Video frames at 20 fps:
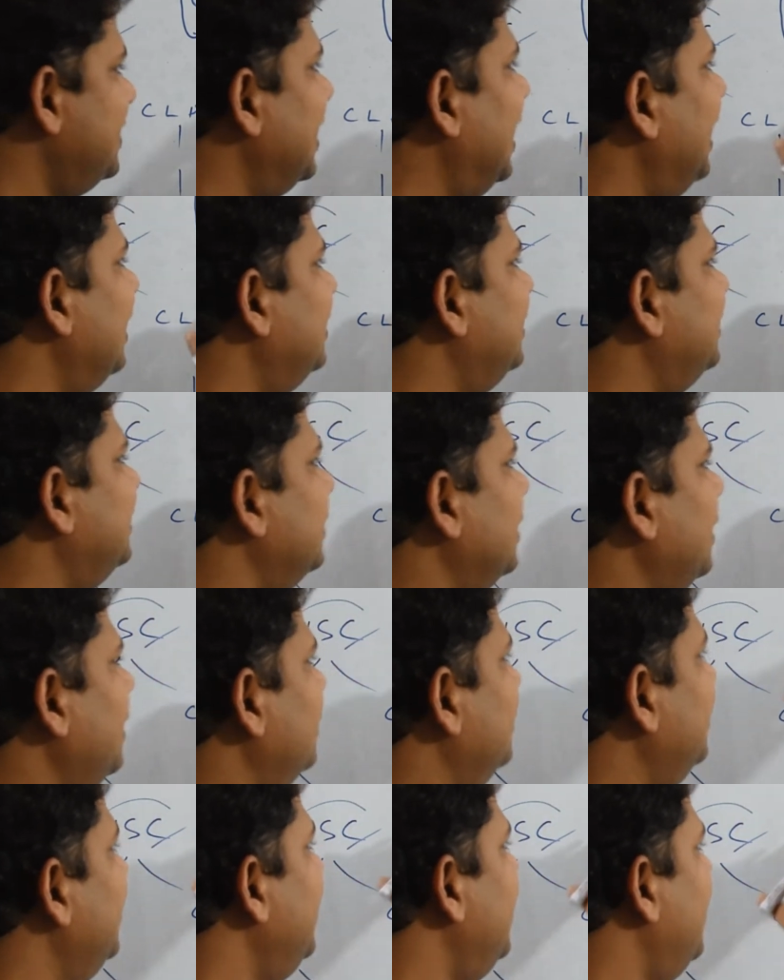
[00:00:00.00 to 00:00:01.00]
cells
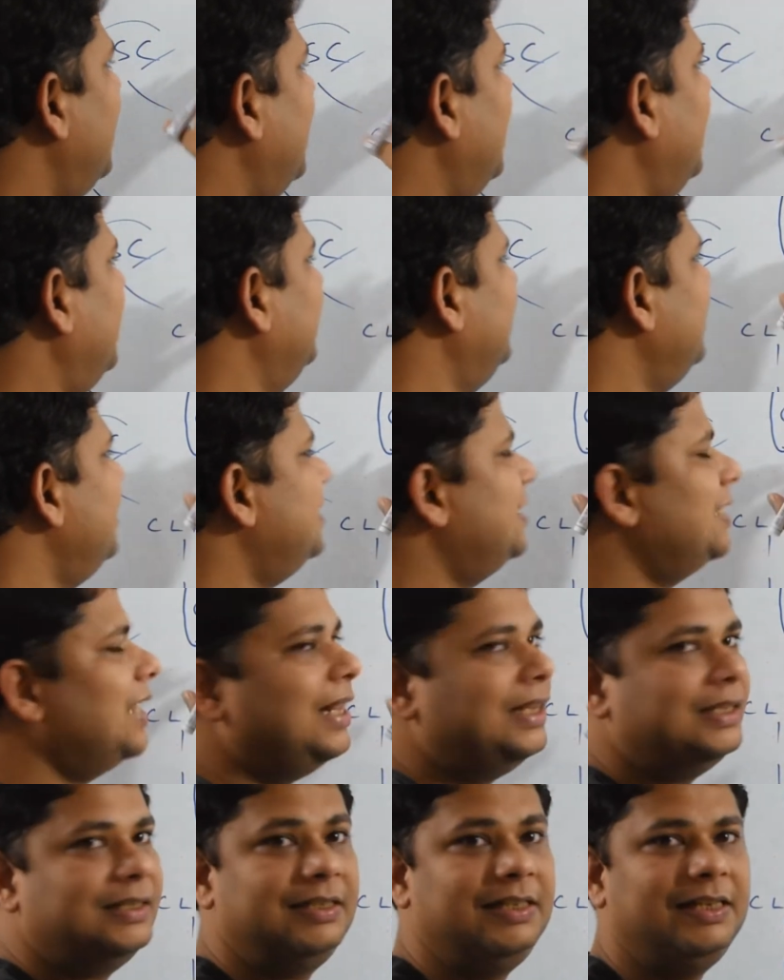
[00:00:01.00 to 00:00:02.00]

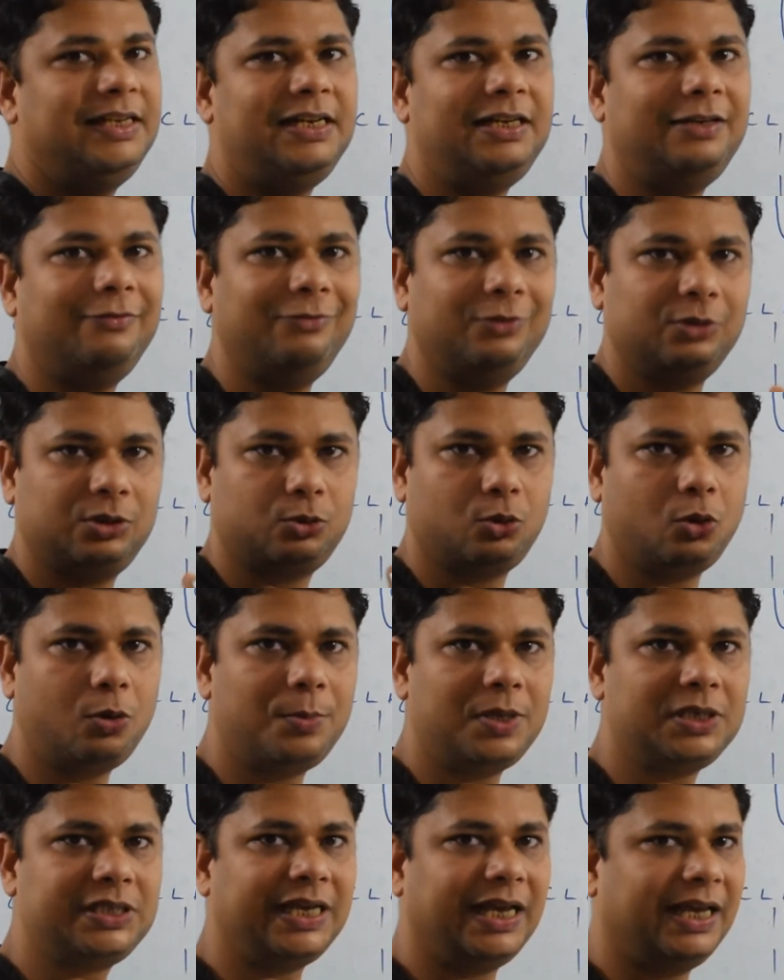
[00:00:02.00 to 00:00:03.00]
need so
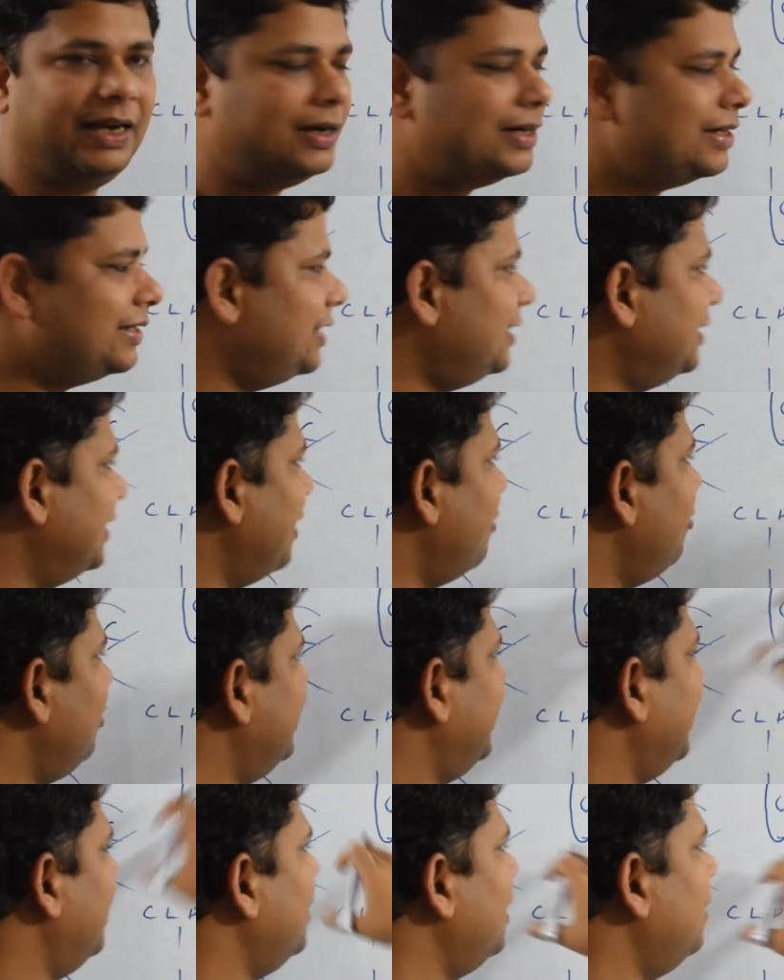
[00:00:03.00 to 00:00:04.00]
much energy, they will
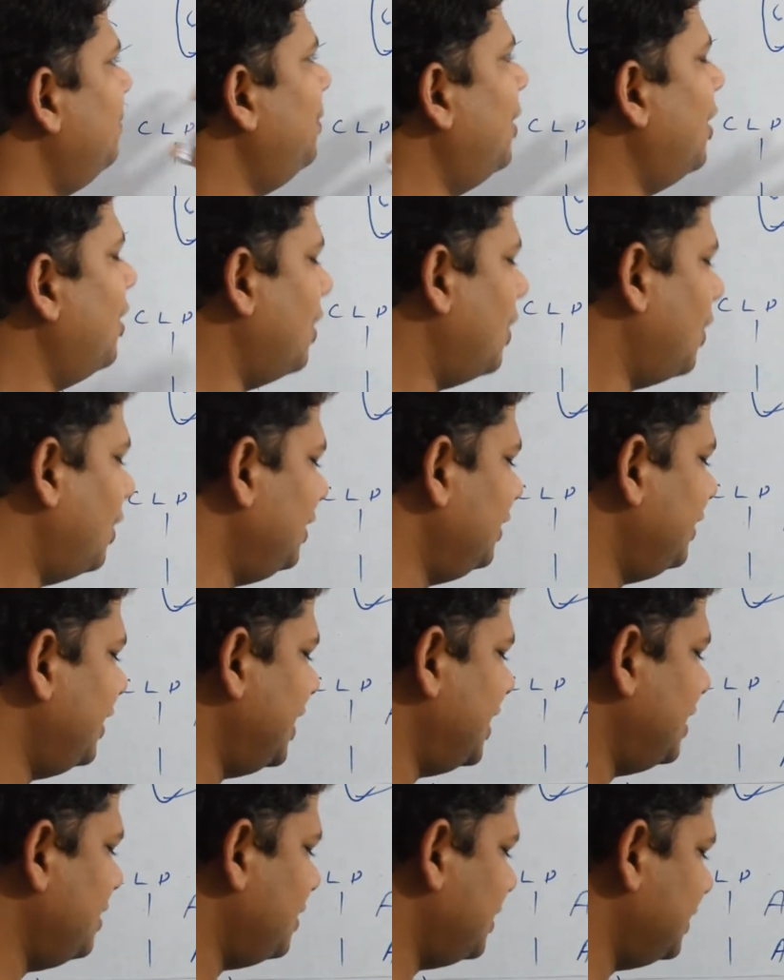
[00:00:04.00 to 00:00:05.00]
take up all the
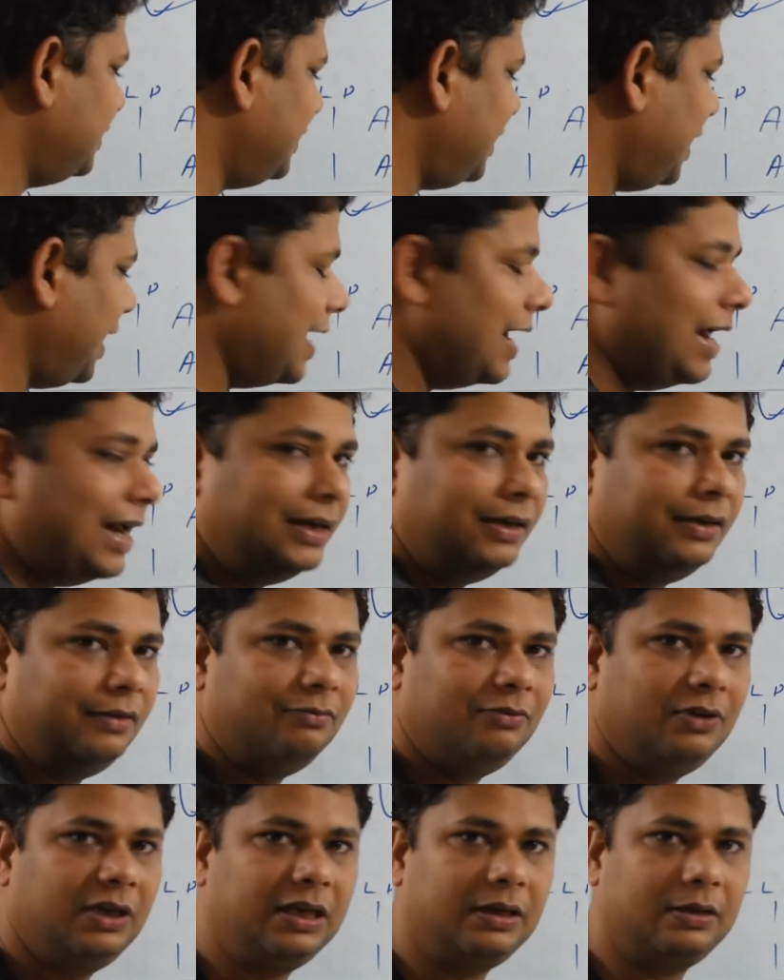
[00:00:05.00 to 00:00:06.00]
energy,
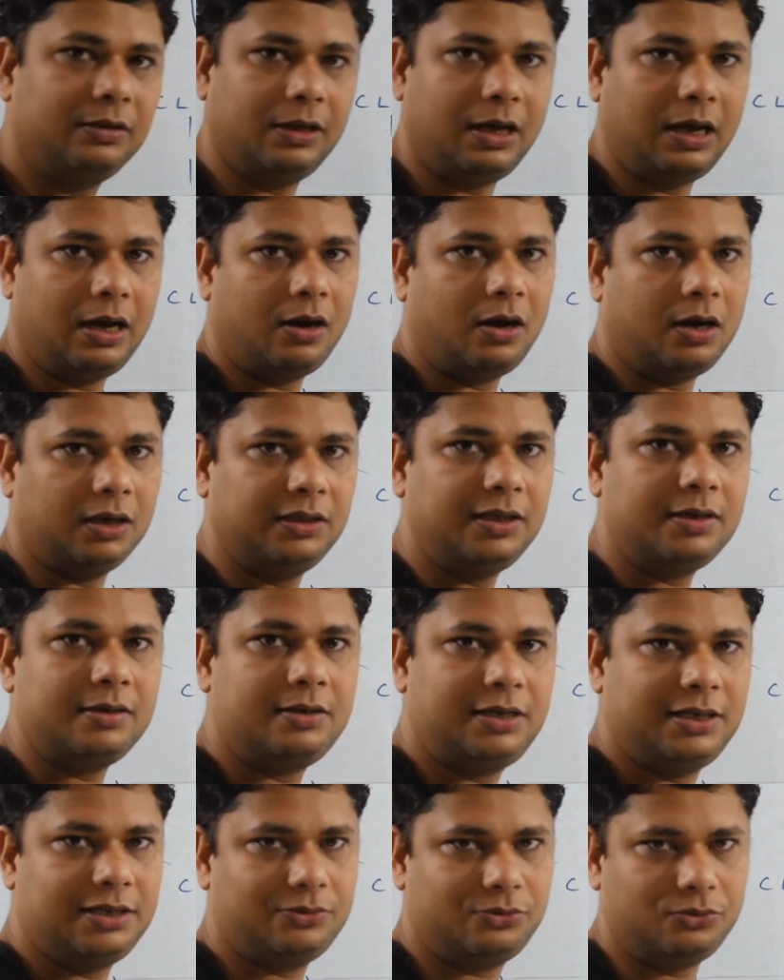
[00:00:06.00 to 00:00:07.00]
and other
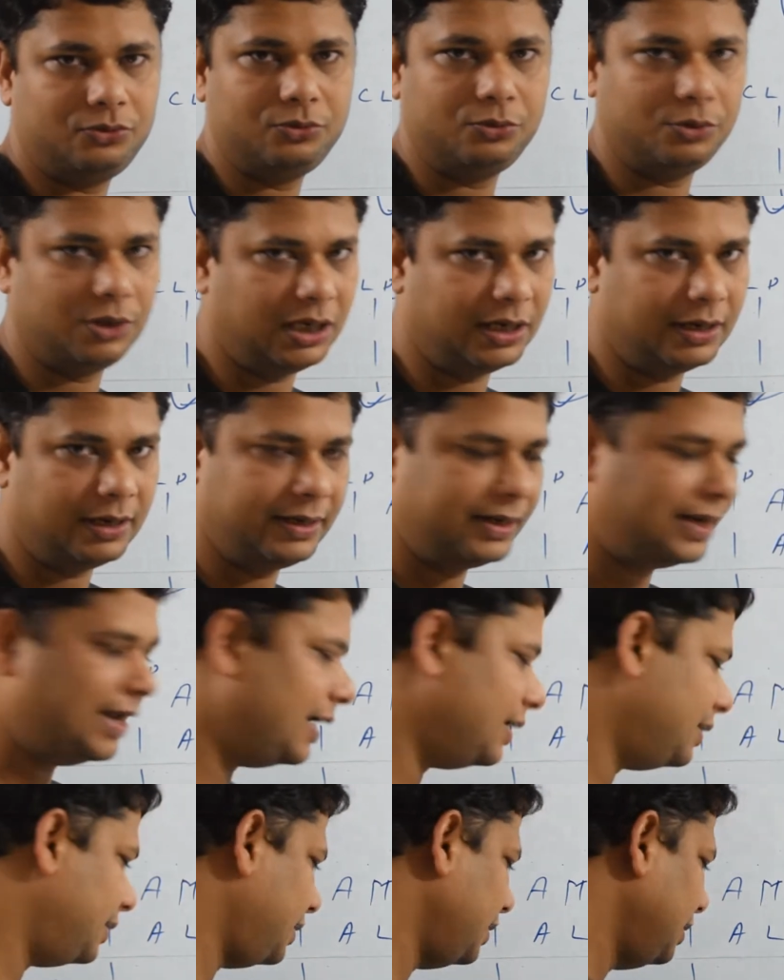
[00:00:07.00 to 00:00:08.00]
tissue will not
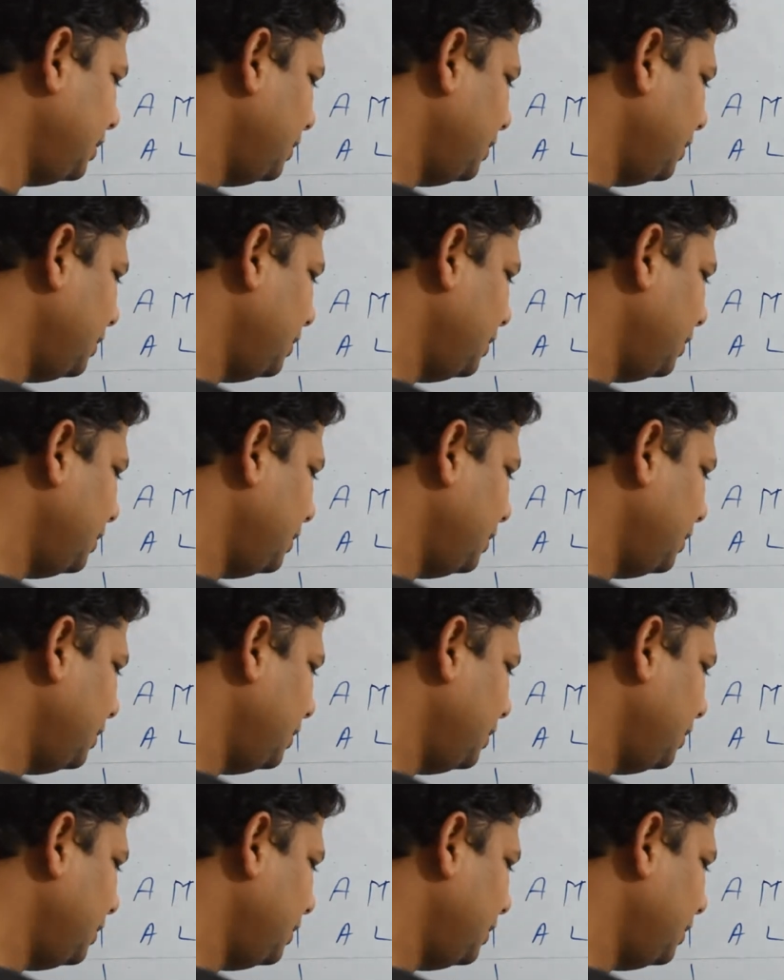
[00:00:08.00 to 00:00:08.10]
get